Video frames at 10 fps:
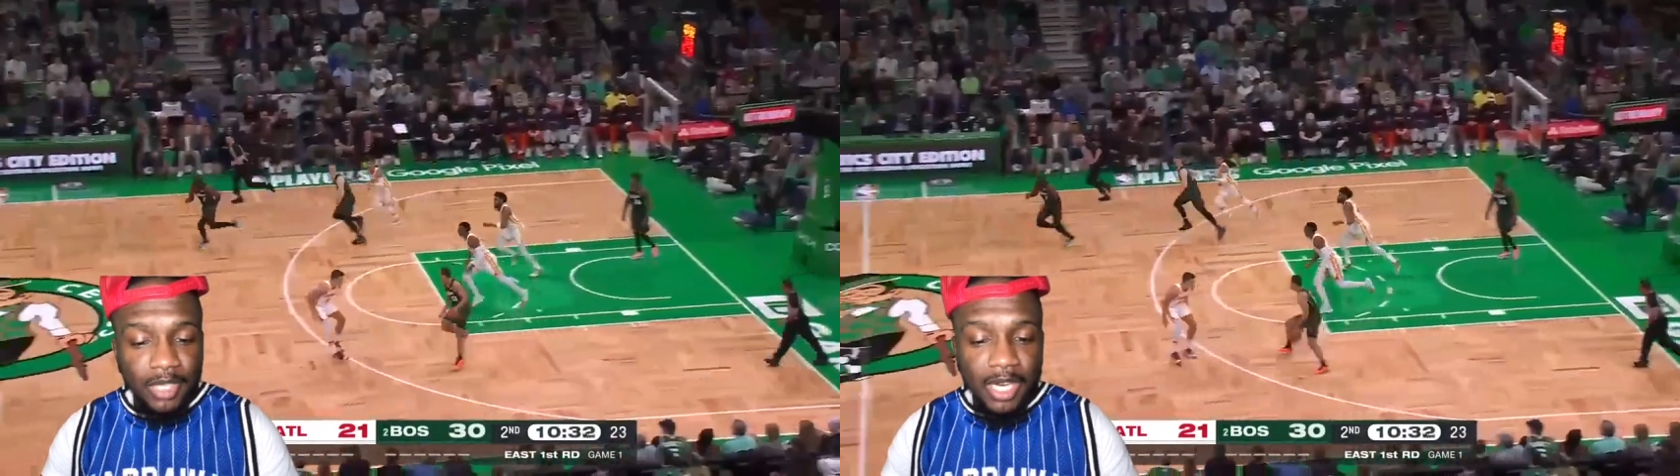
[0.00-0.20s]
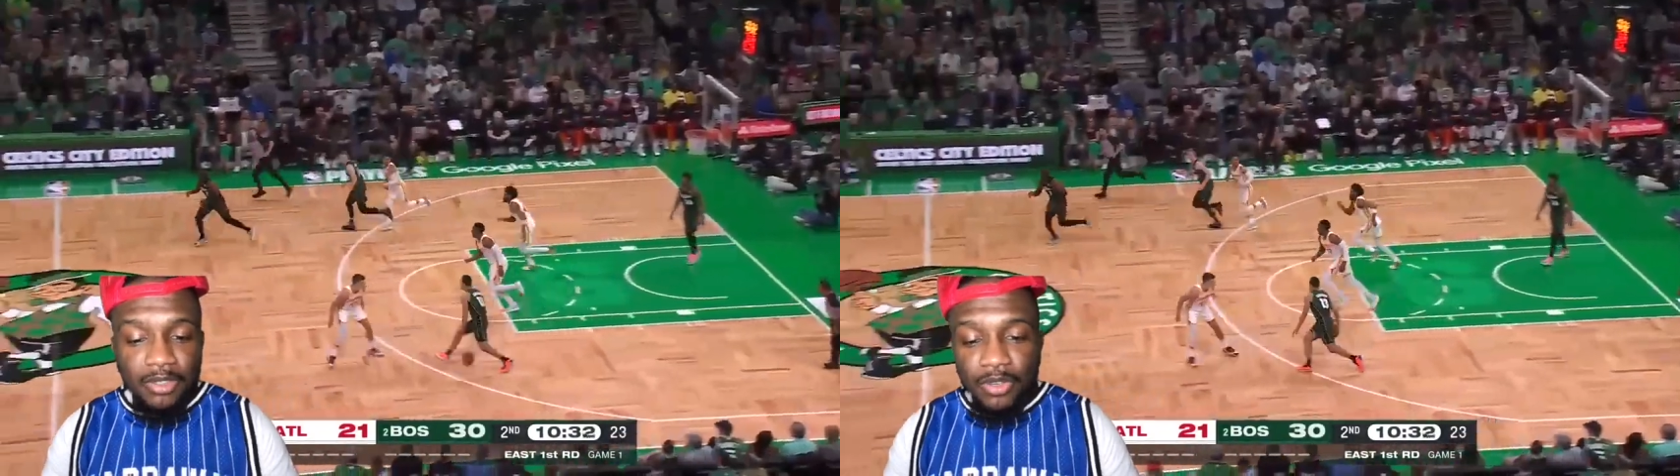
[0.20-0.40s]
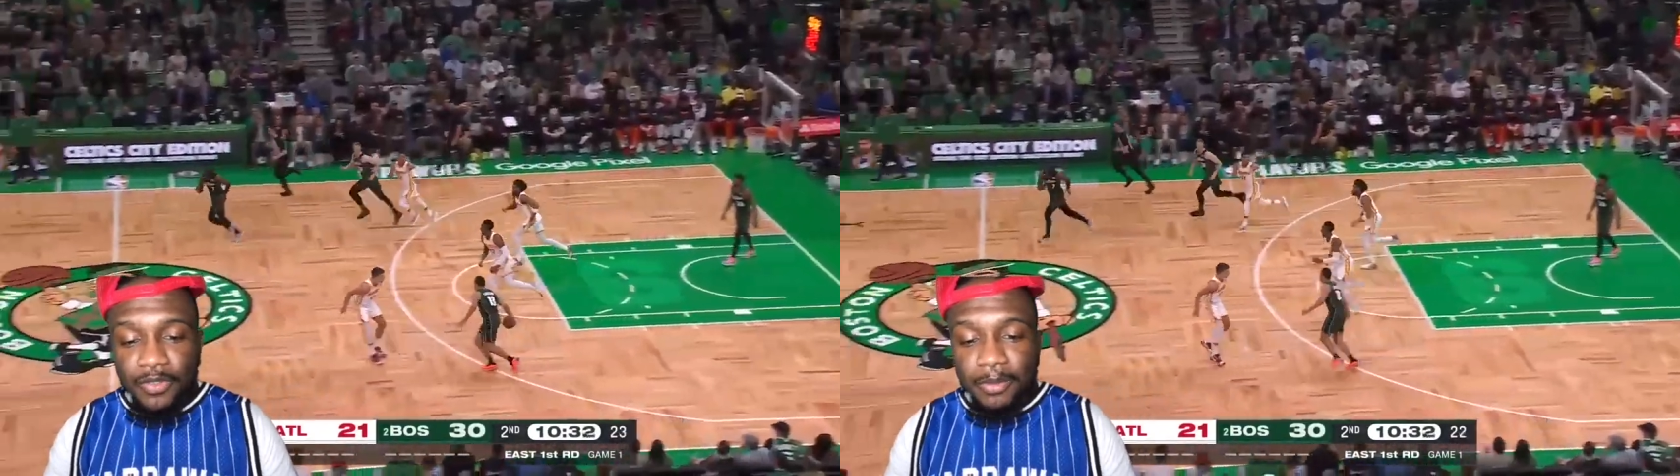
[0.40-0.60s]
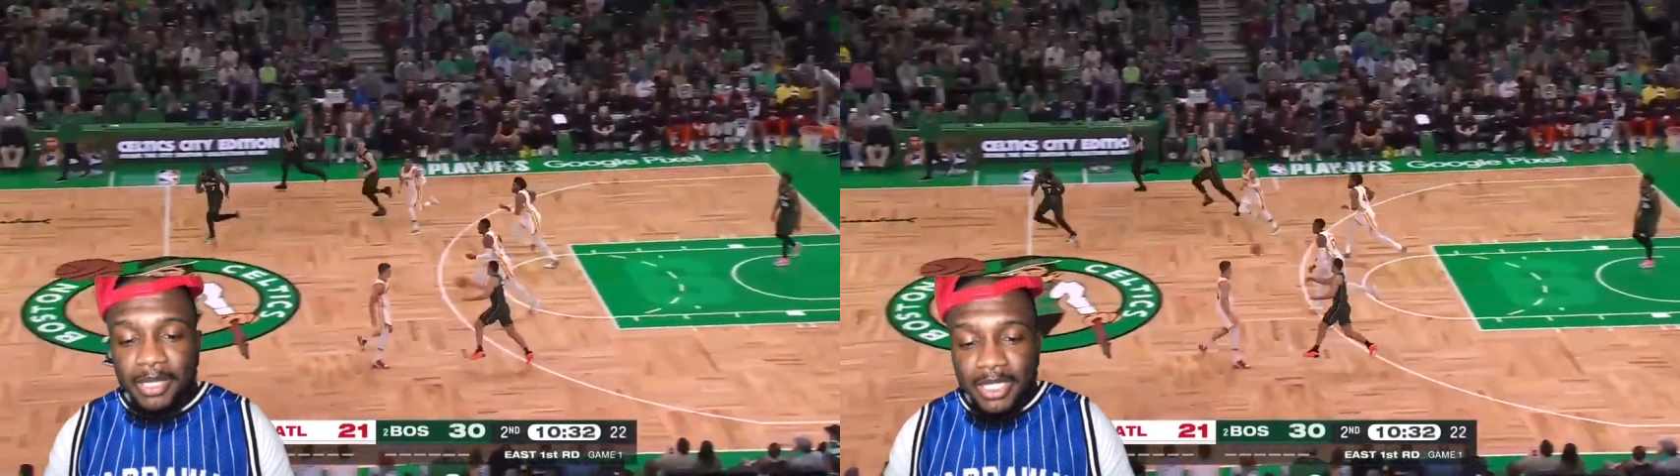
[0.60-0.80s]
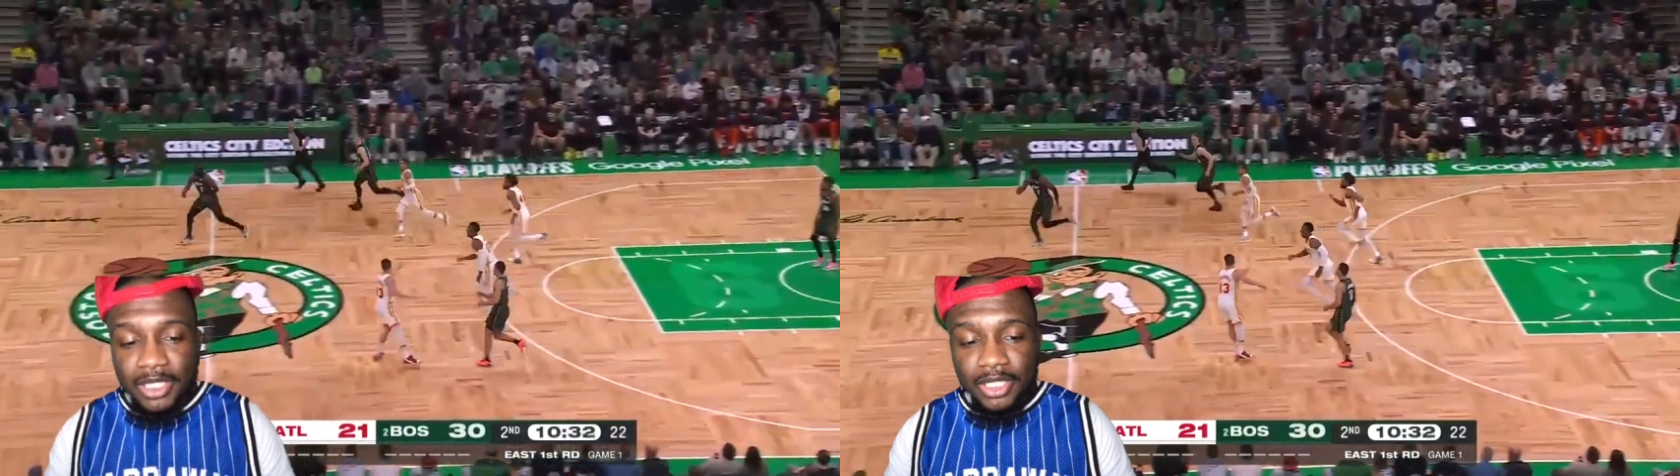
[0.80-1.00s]
I don't know if it'll
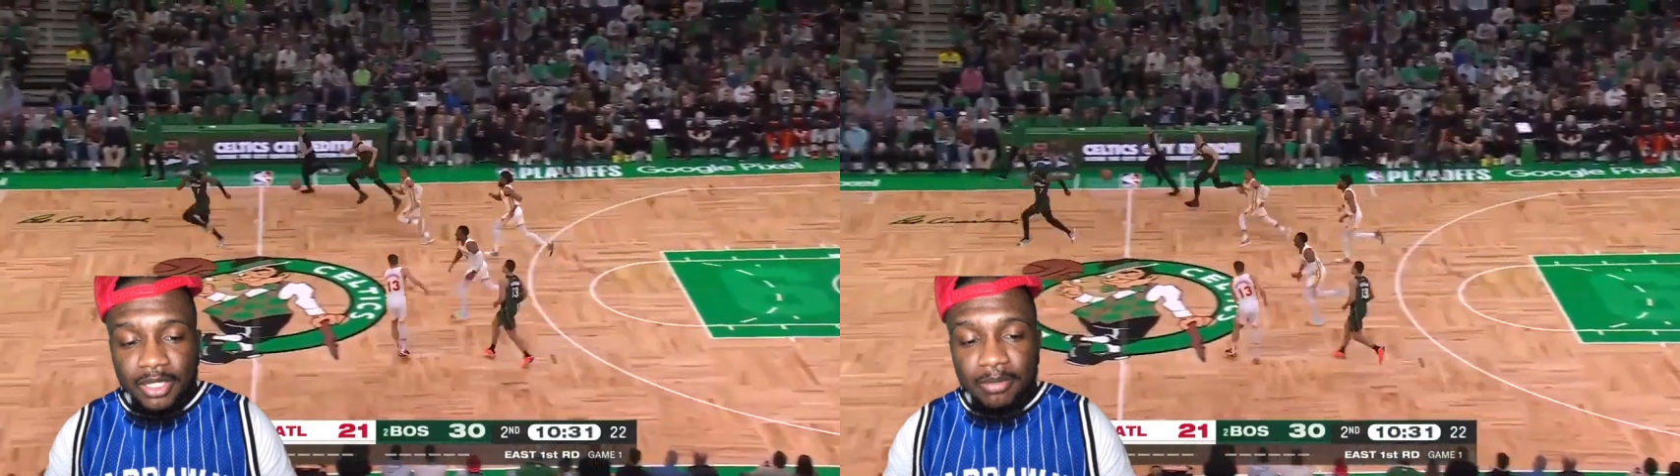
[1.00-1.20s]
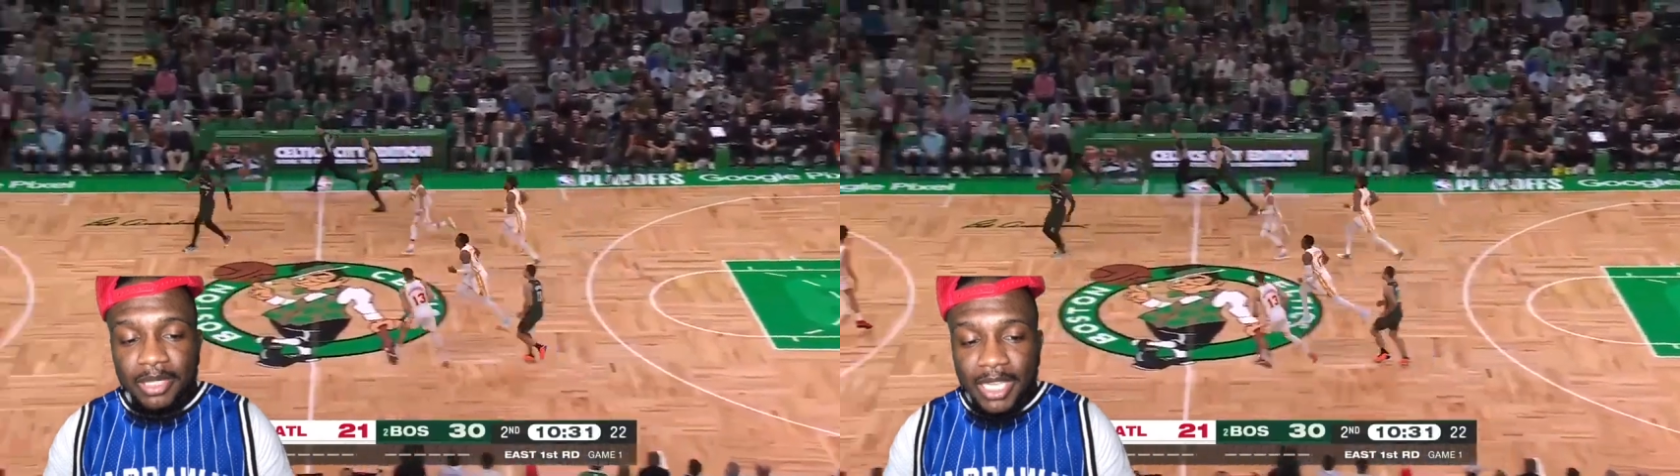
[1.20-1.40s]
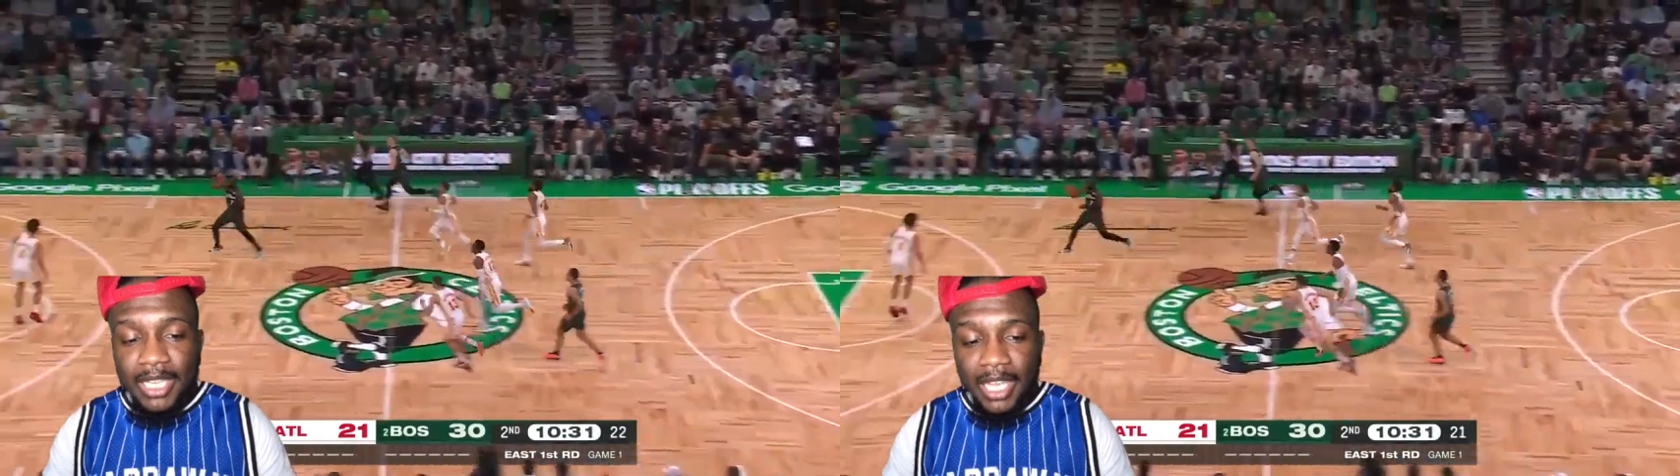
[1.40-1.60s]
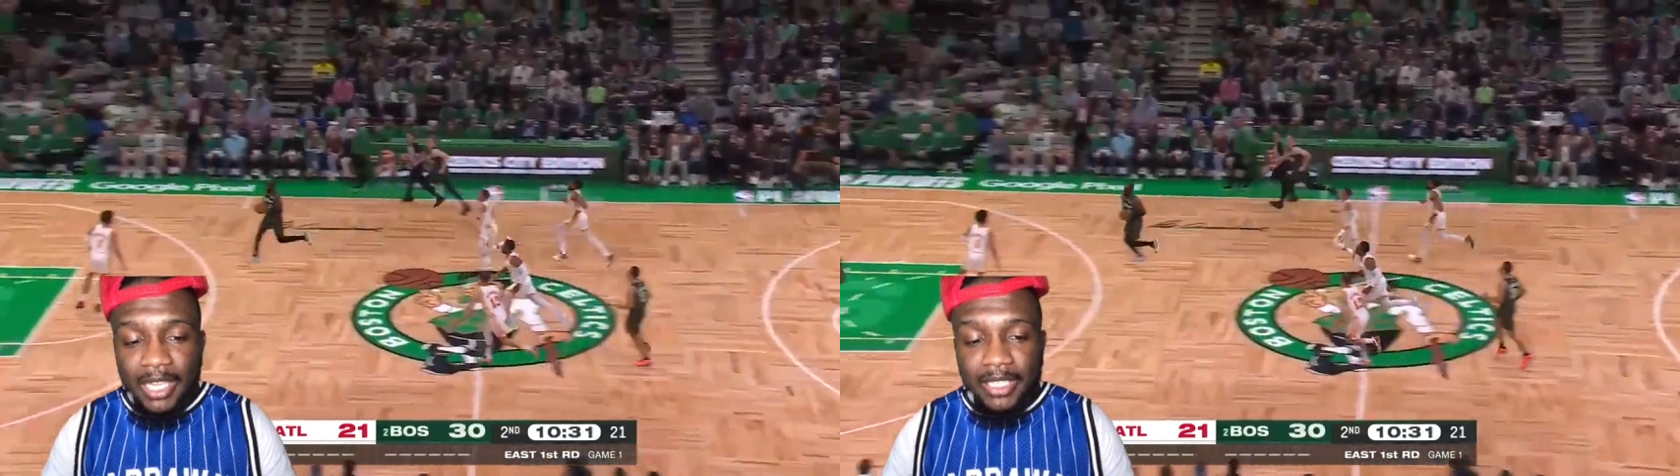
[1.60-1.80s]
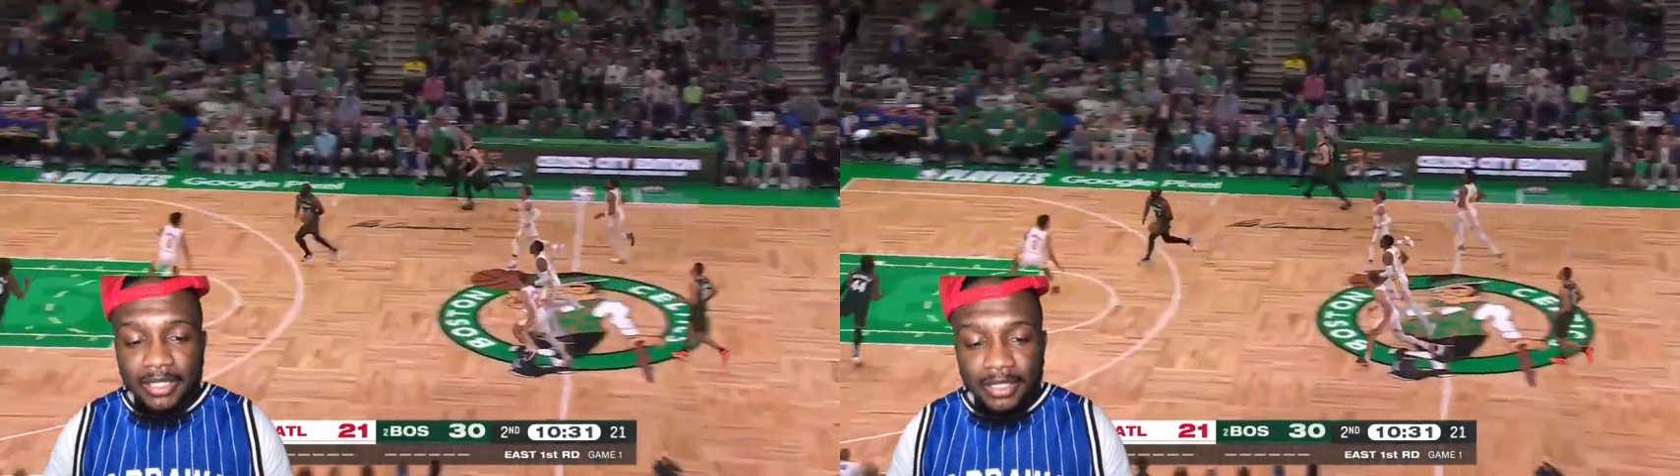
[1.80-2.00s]
be this year, but they
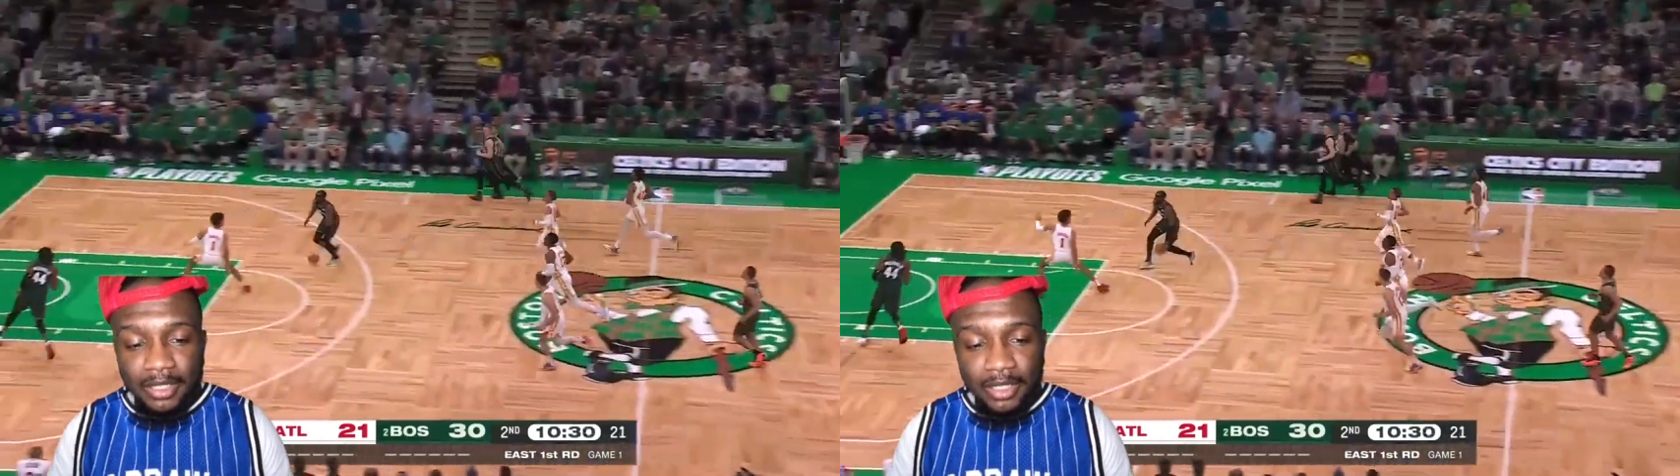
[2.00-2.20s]
can.